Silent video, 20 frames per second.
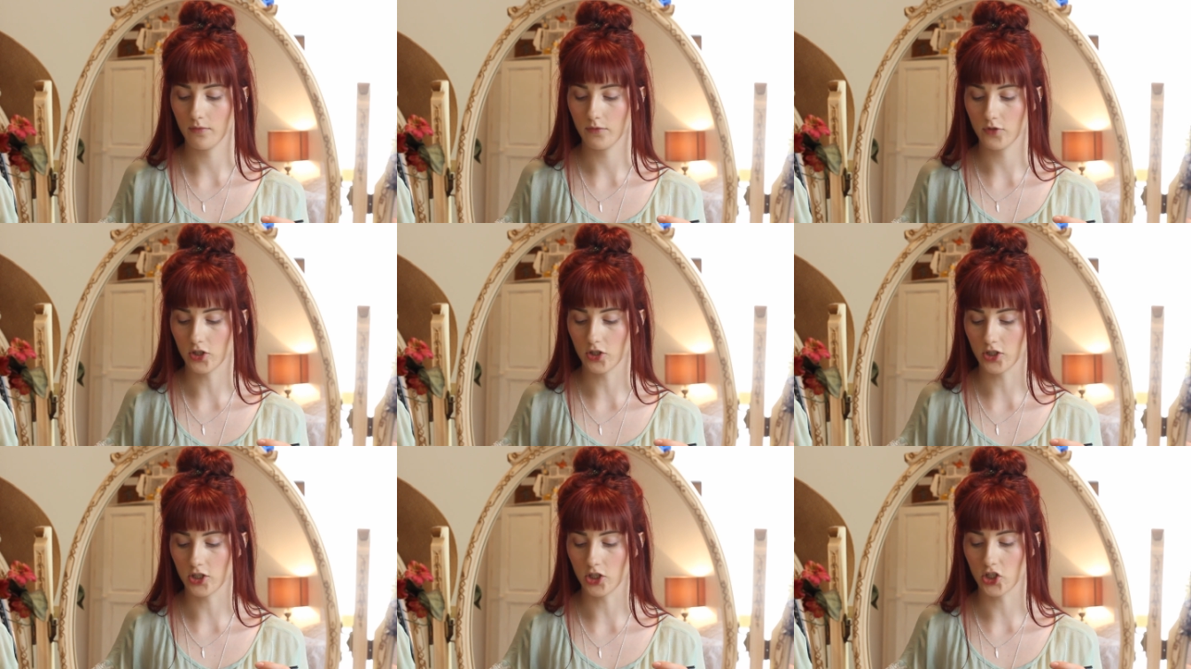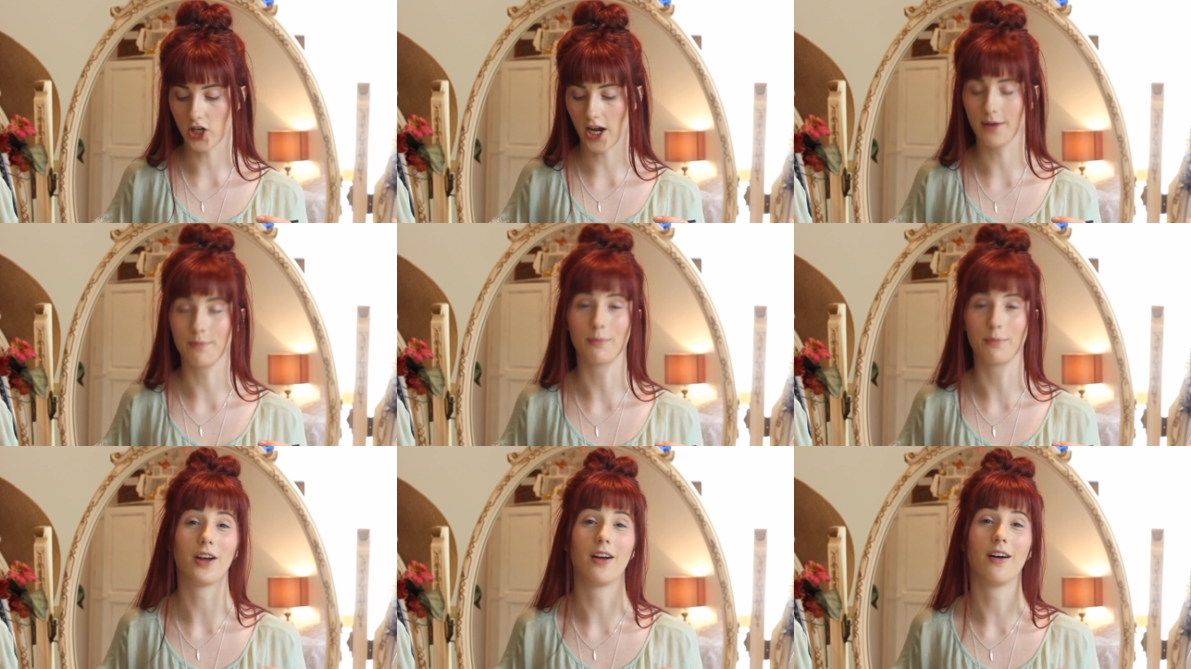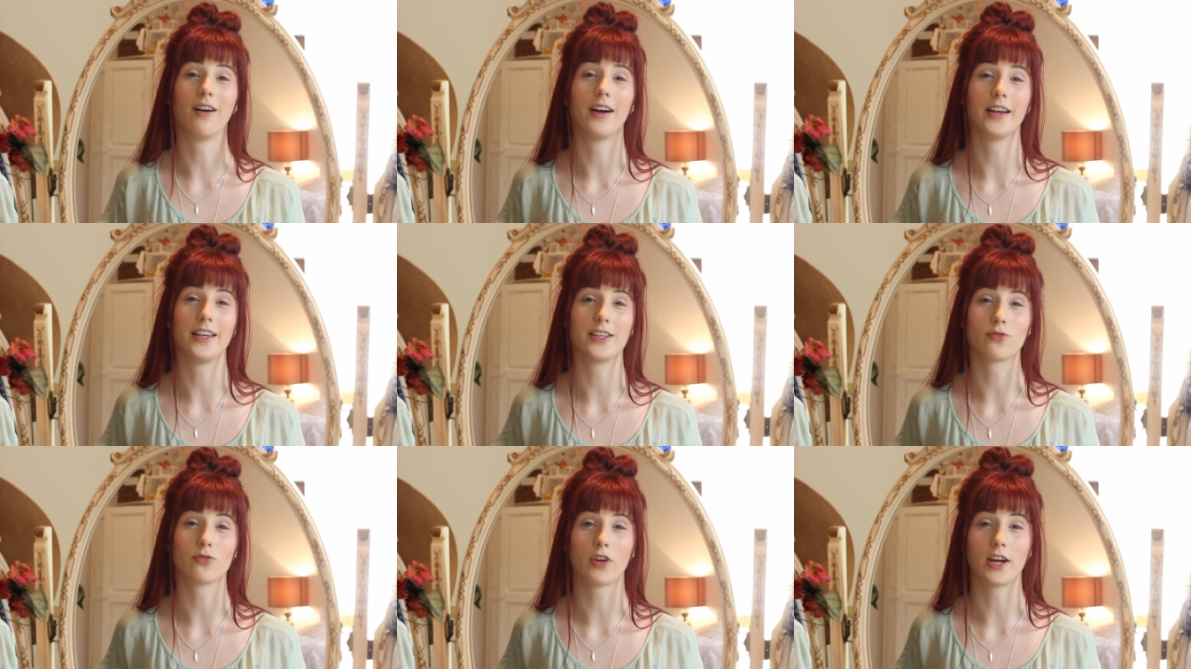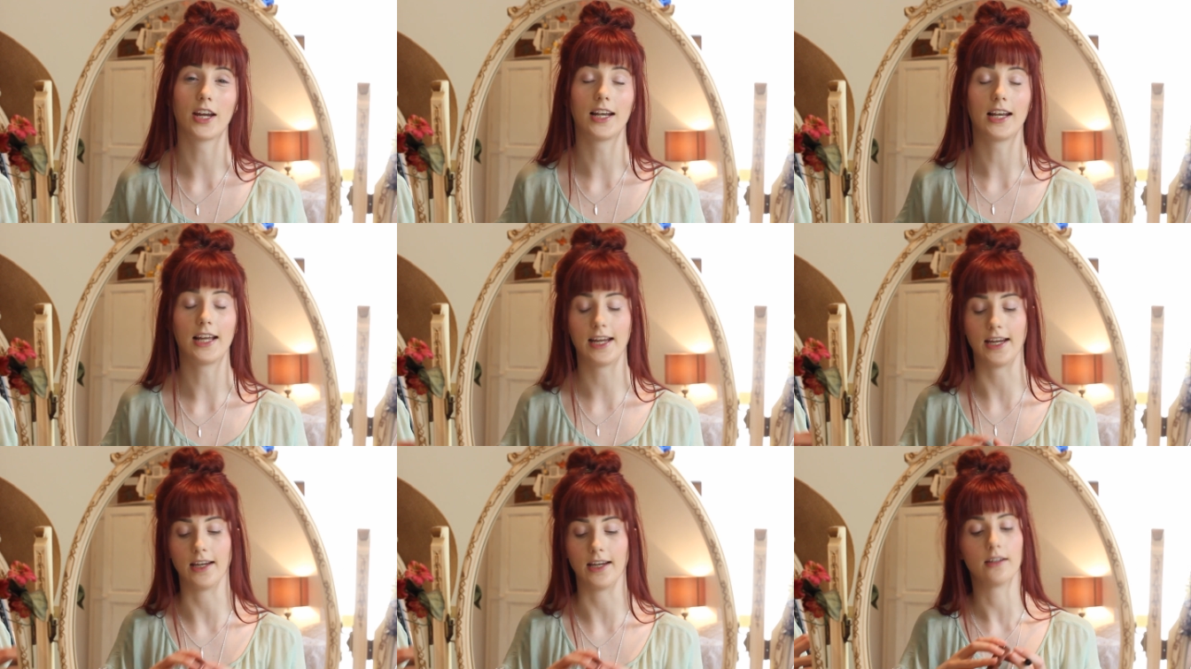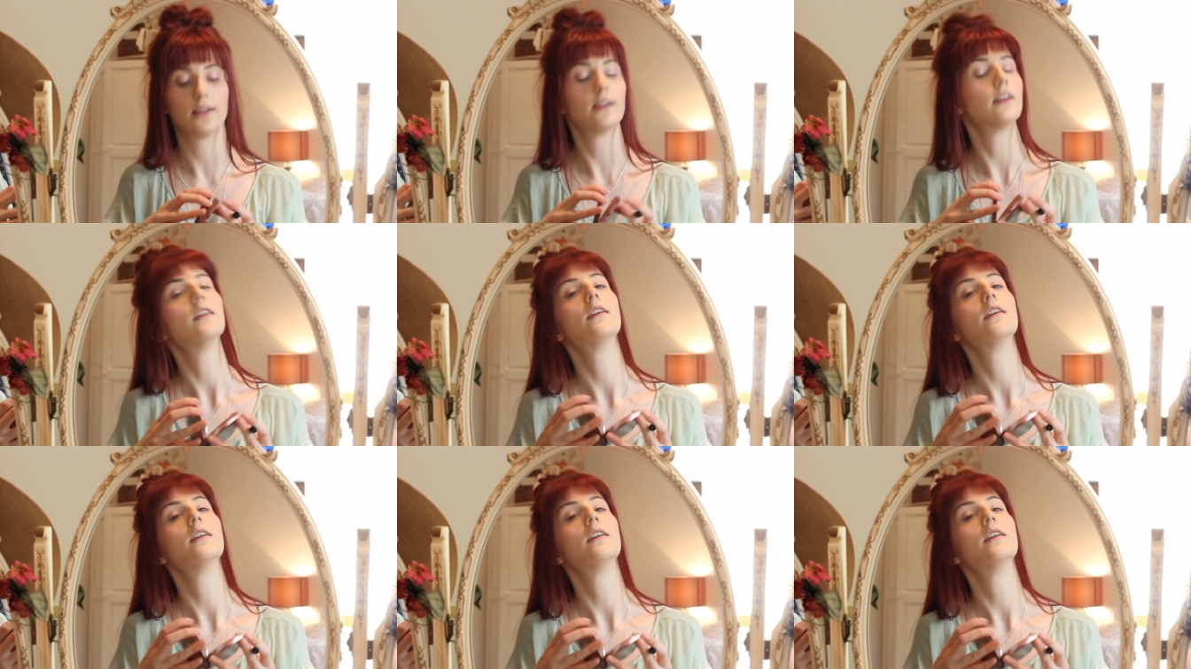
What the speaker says: just to shape my eyes really.